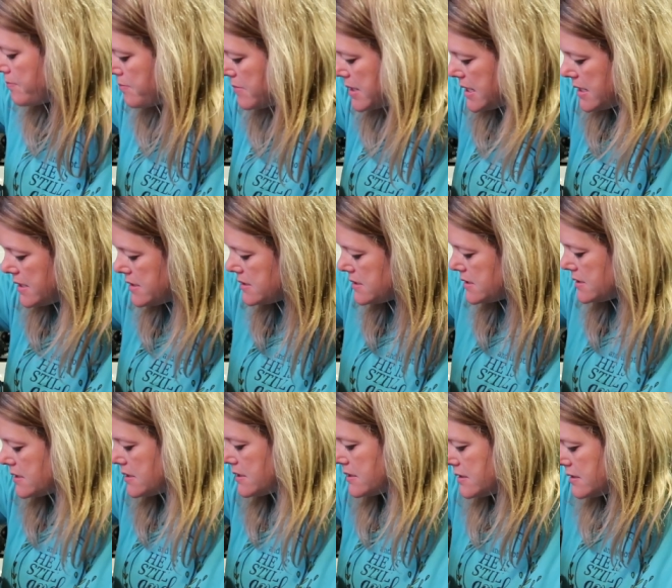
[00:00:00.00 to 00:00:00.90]

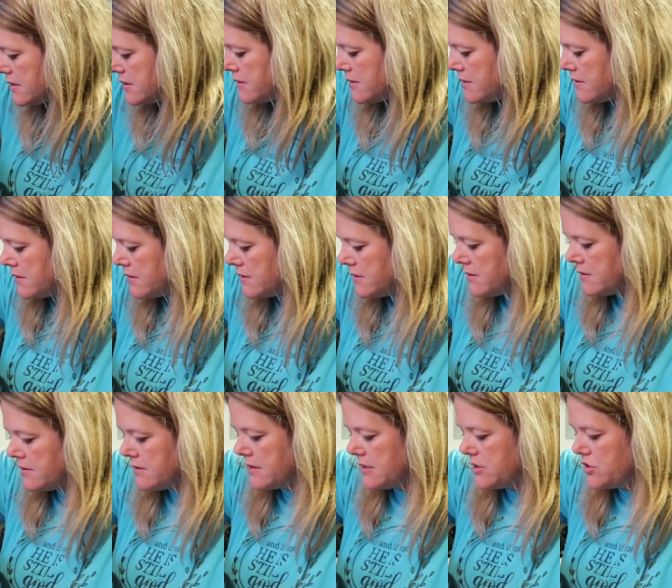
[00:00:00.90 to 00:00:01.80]
meat
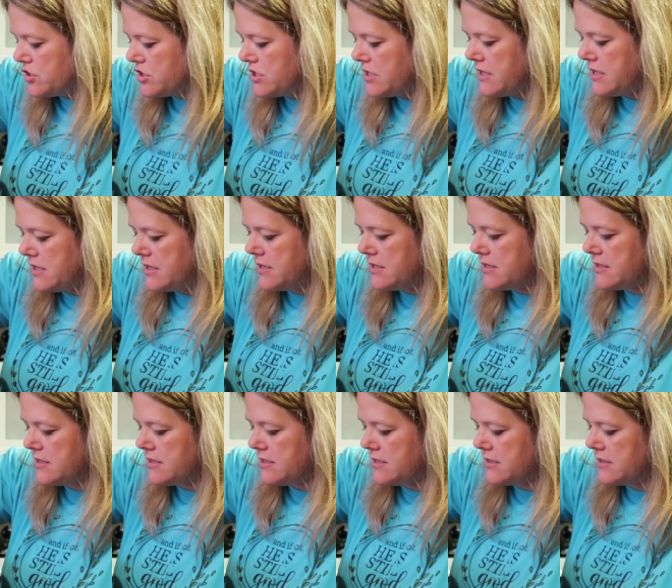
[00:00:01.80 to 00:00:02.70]
and
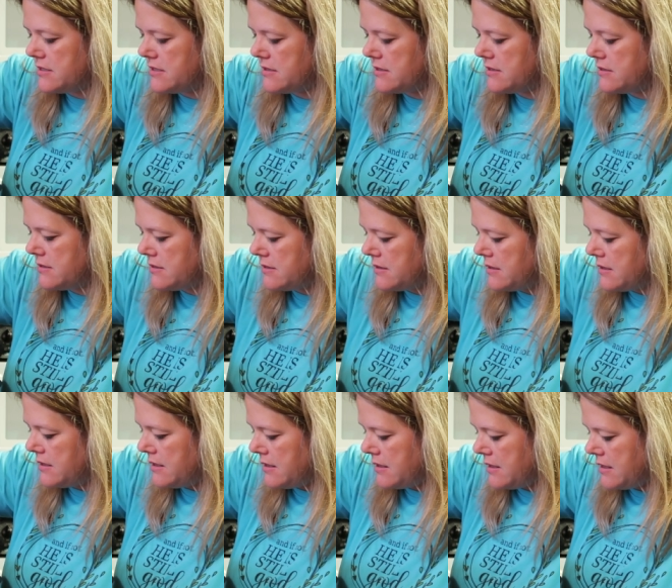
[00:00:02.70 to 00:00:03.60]
cheese.
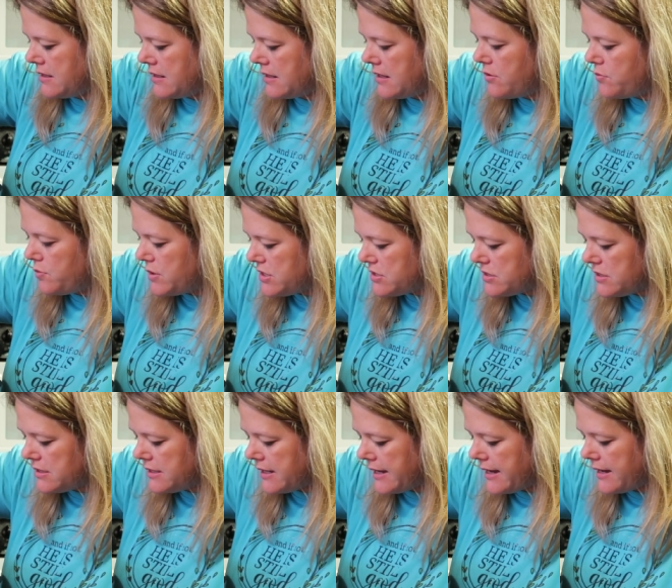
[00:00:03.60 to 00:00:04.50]
And
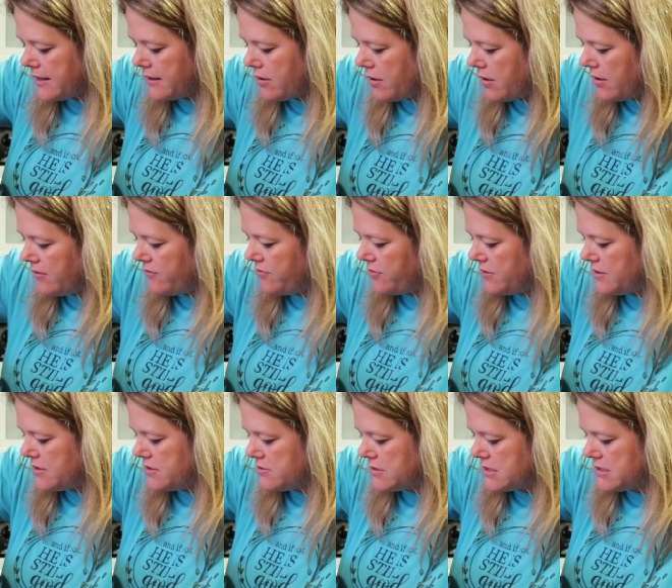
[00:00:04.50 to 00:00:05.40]
originally I had called for
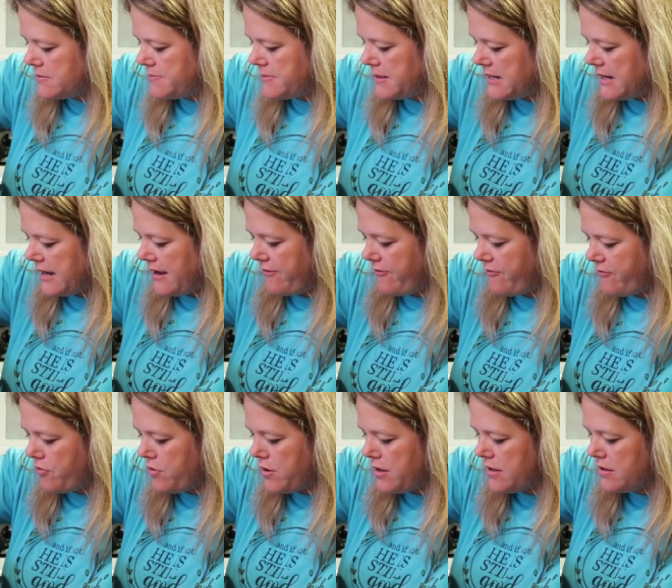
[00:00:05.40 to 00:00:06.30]
this recipe to have
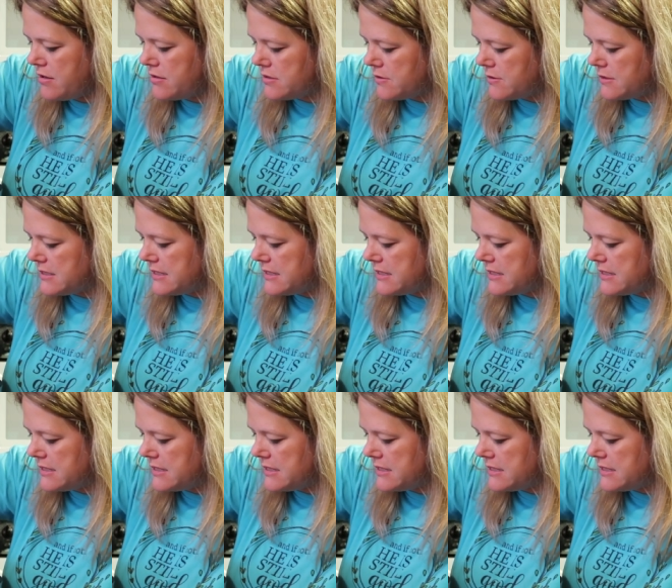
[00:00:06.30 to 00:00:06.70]
foil so